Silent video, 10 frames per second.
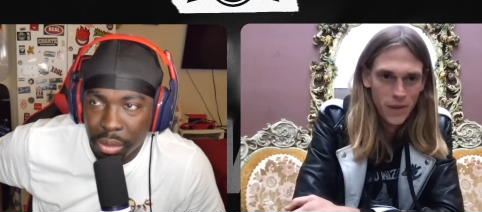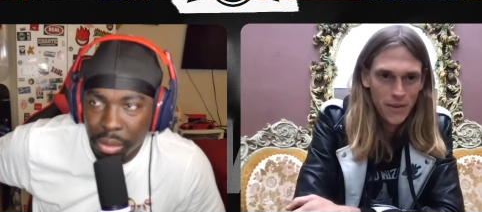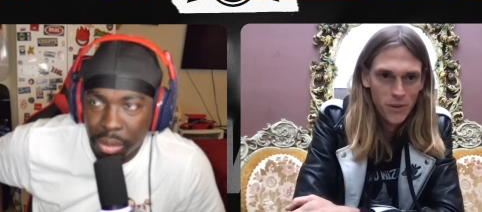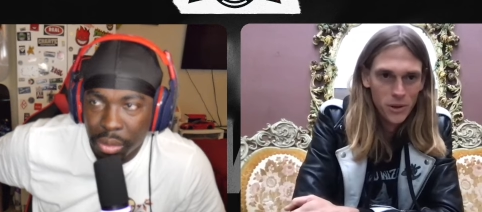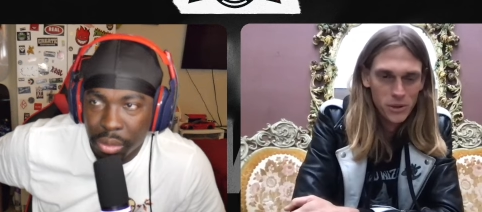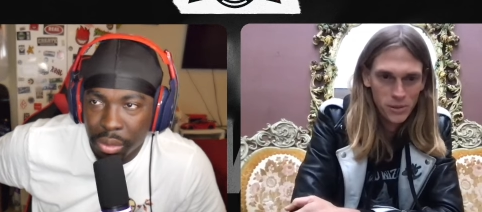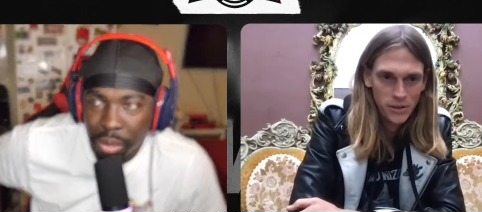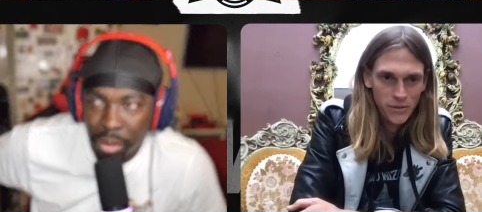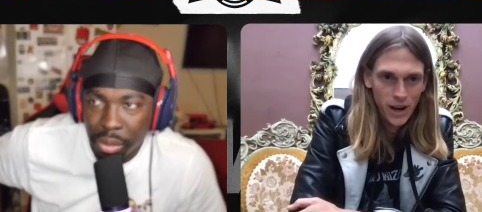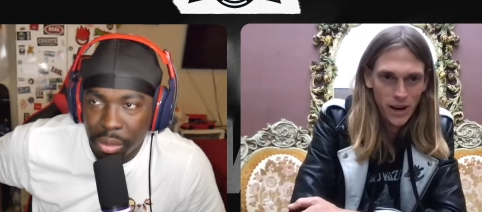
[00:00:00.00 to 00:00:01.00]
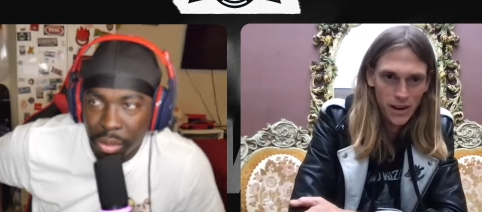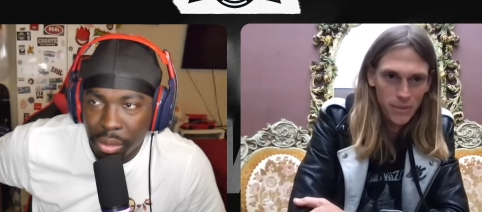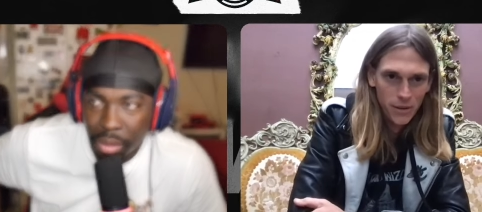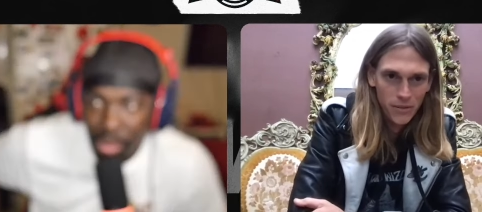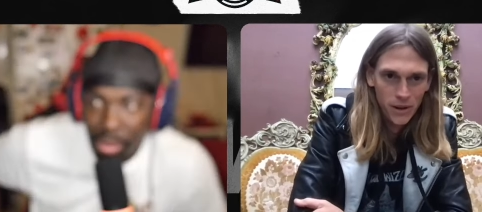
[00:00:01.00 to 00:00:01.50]
Speaker 1: everyone's pretty fired
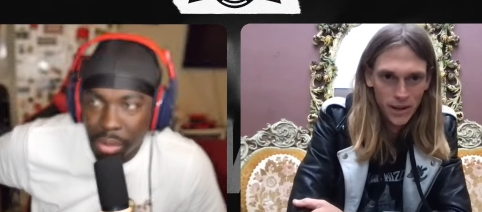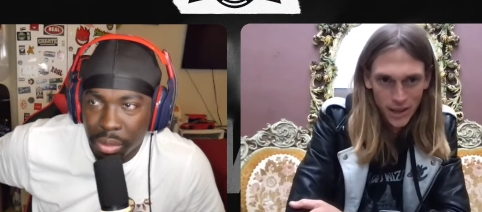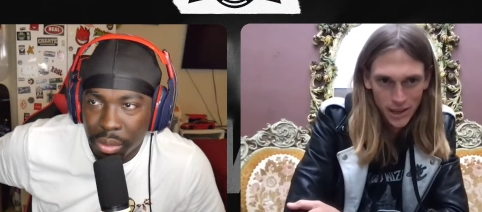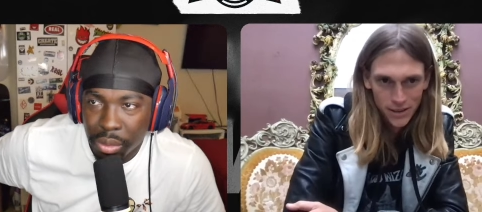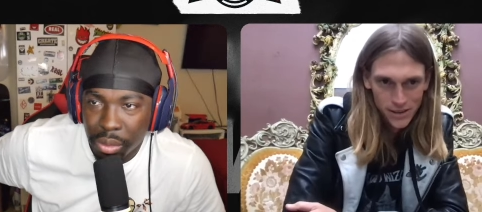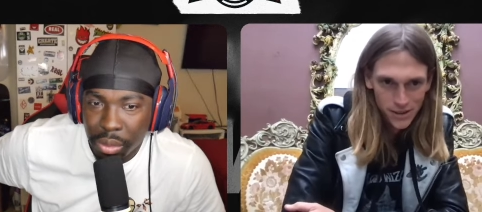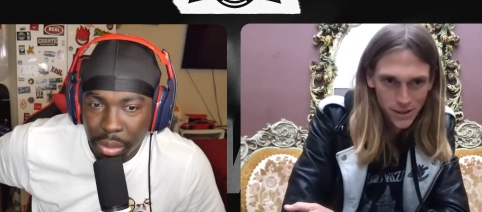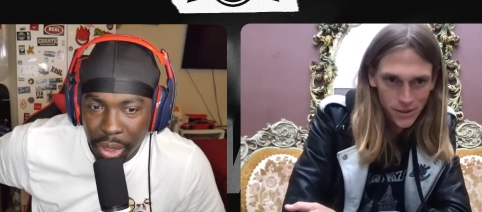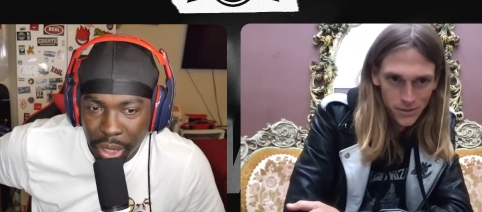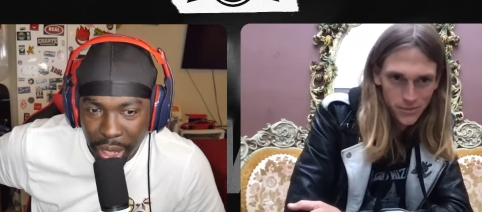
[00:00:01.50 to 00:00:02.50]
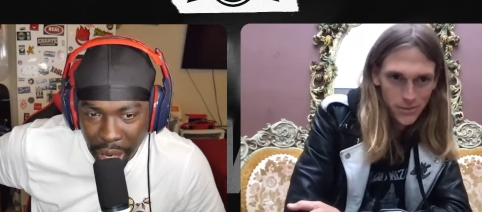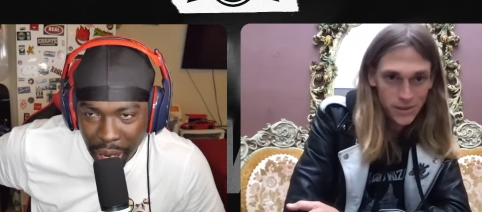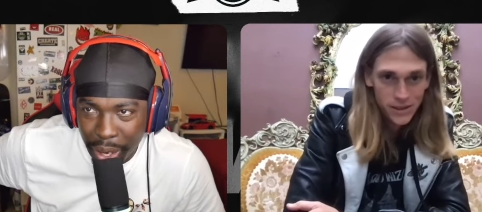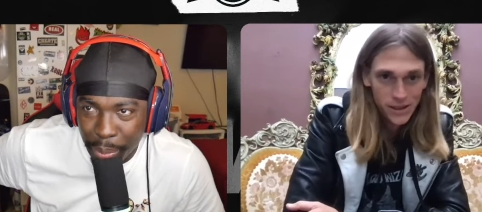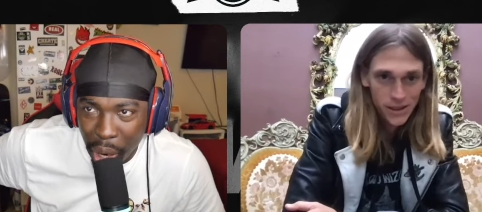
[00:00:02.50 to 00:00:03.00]
up on Vert again. So
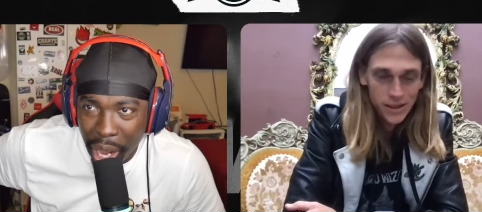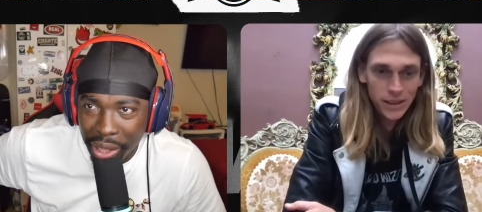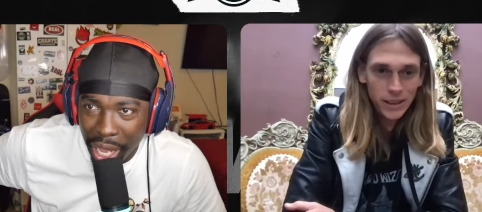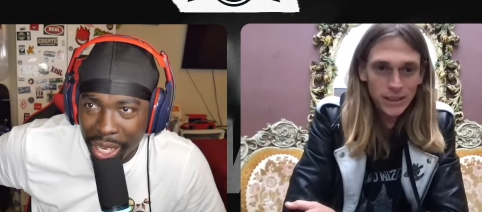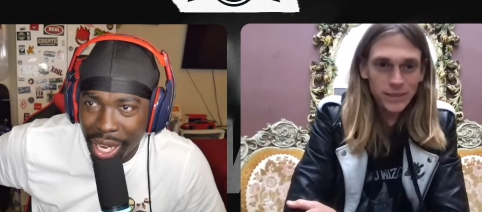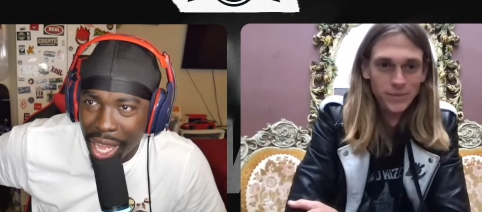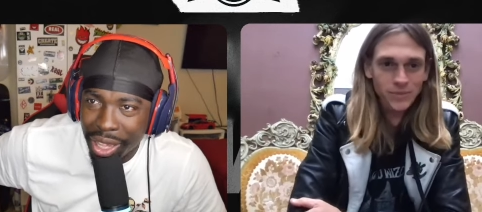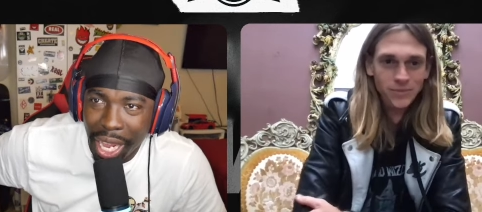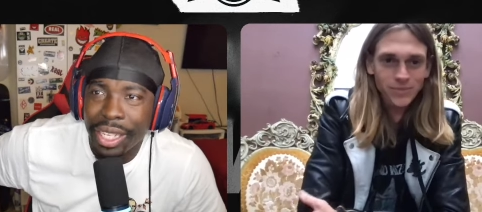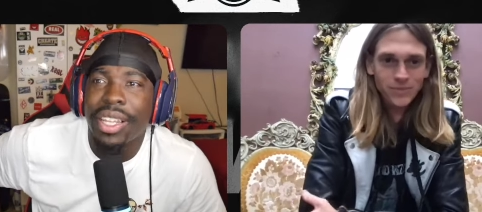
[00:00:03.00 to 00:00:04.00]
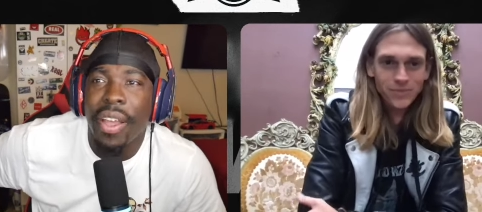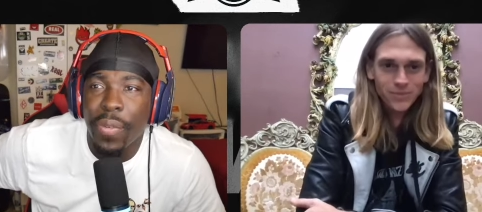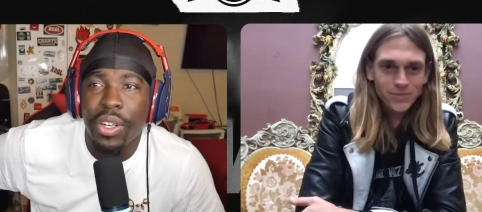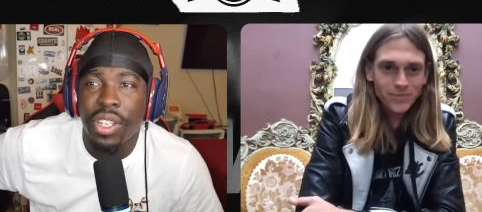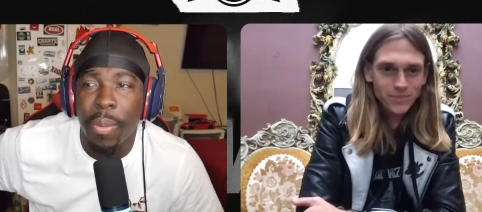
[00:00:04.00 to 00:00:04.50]
Speaker 2: yeah, bro, I like that
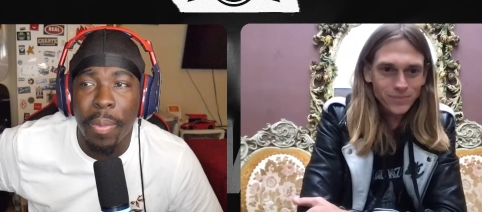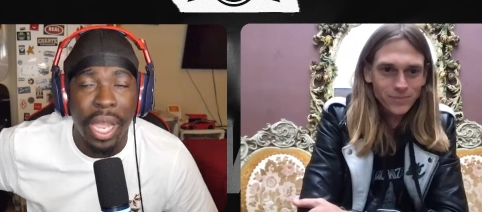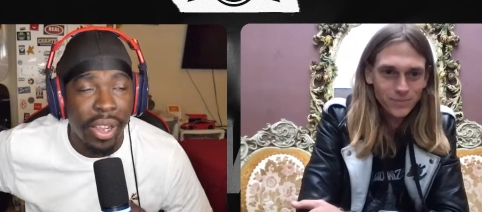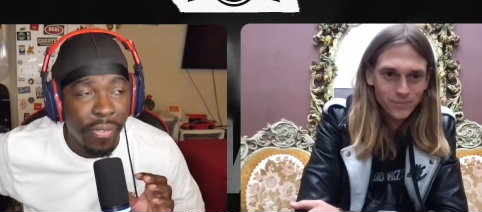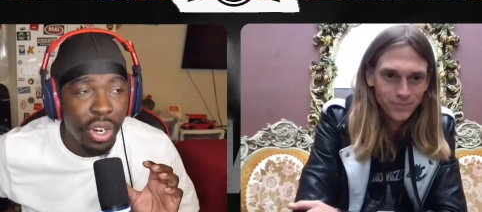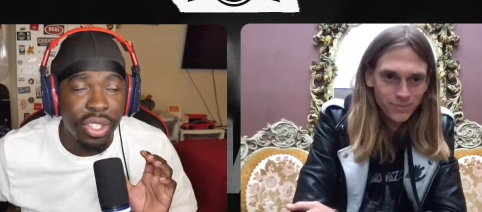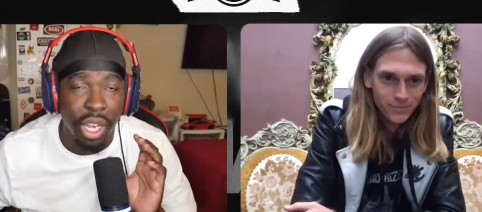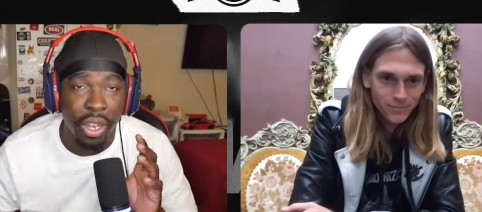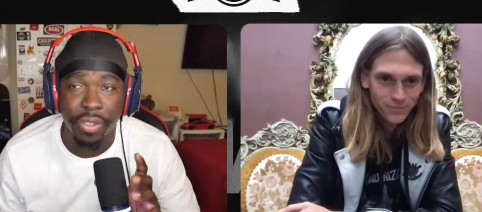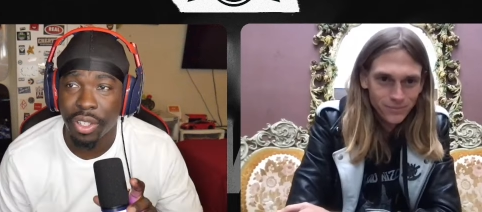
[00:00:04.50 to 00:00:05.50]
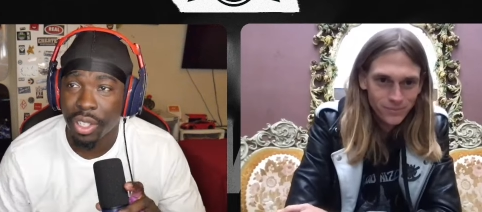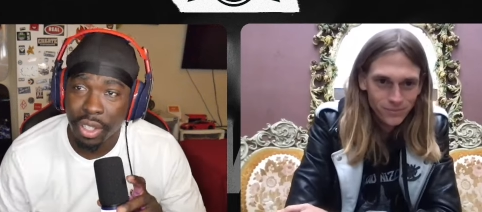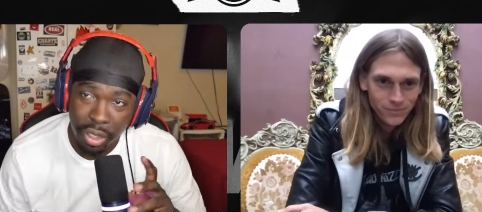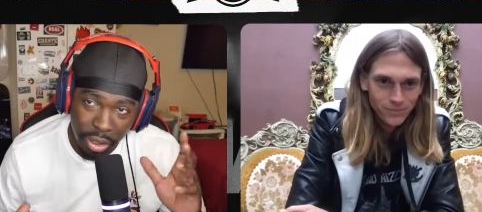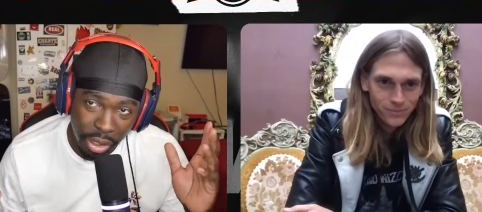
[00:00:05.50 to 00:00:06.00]
Vert's coming back. First off,
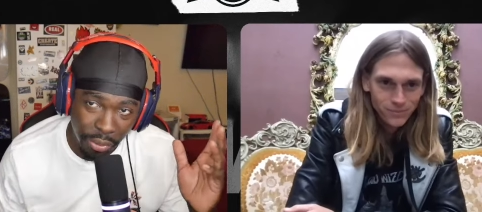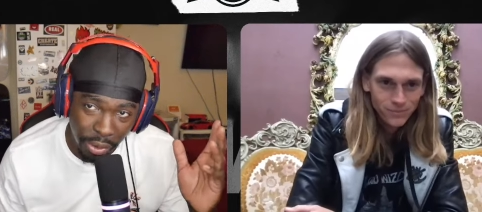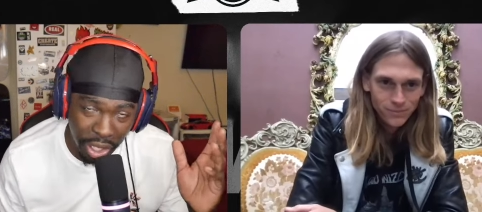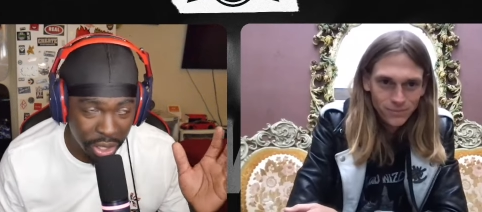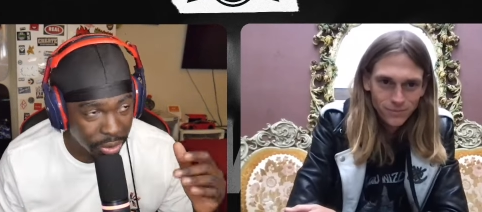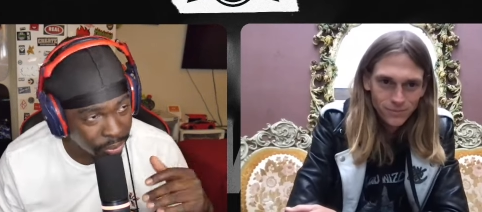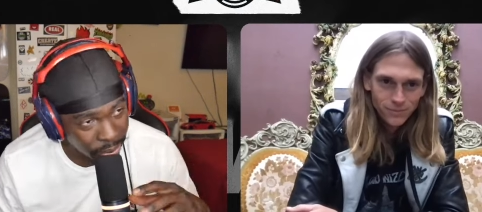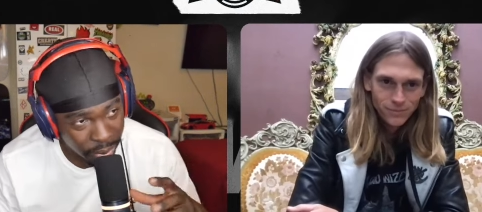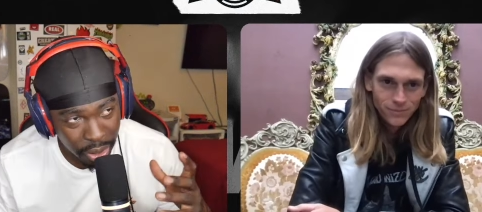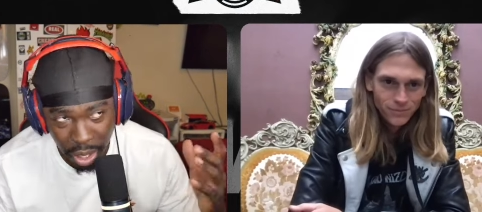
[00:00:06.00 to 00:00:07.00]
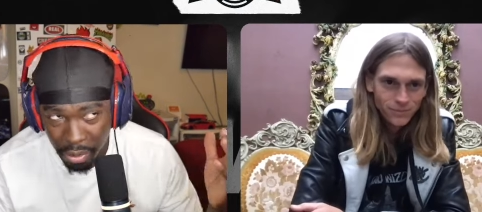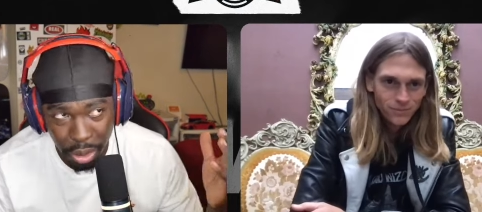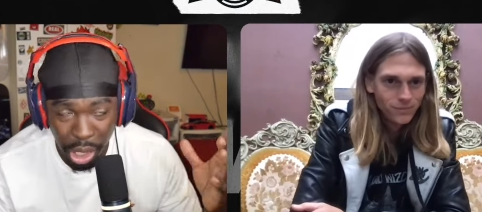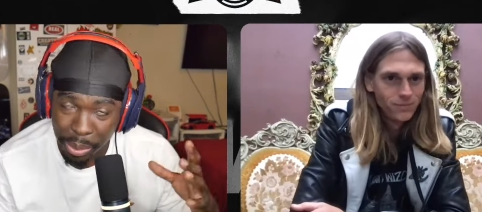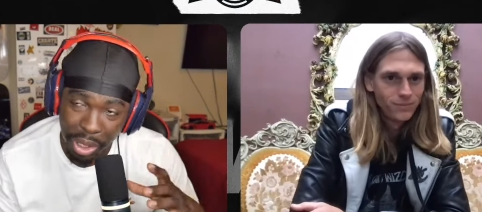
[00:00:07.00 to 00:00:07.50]
confession, never
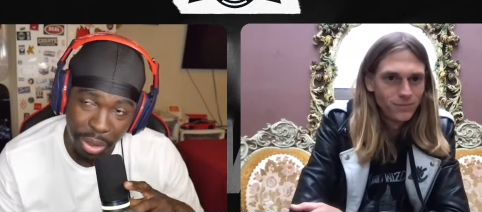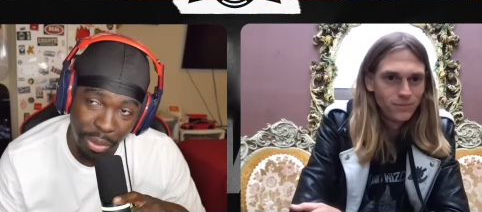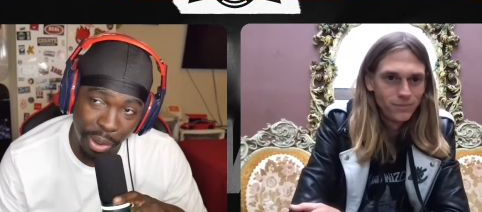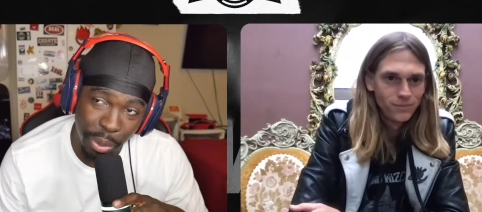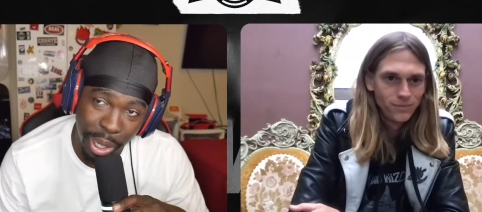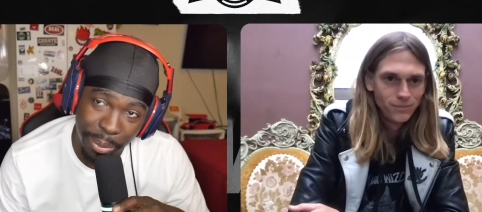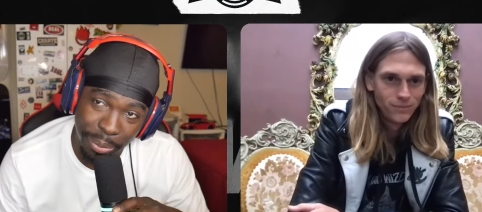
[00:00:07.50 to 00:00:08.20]
dropped into a Vert ramp.